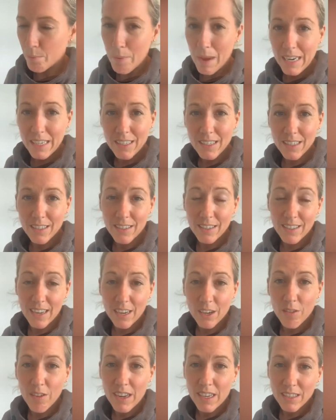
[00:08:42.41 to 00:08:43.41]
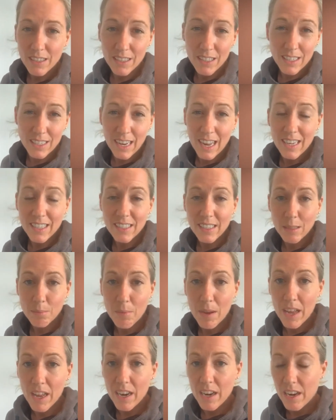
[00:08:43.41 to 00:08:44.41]
painters and decorators,
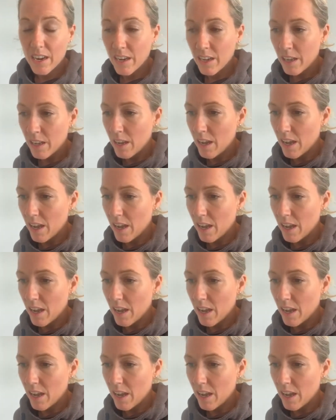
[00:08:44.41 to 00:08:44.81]
handymen,